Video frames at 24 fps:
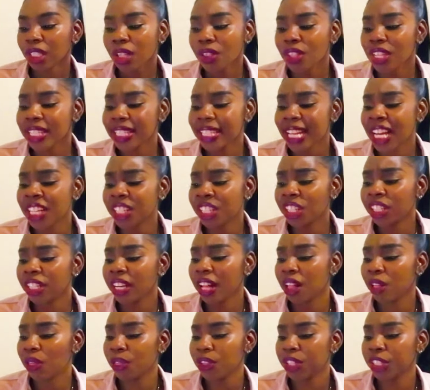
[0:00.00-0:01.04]
the standard
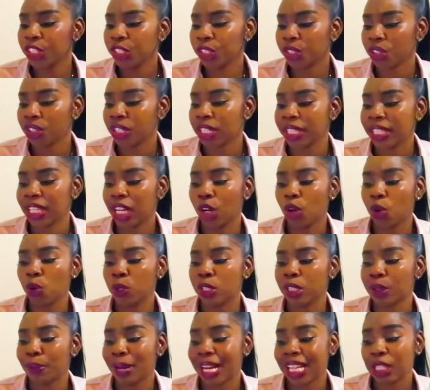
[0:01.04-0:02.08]
health insurance
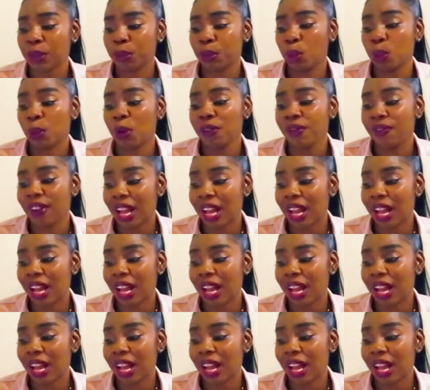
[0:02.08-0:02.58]
allows maximum of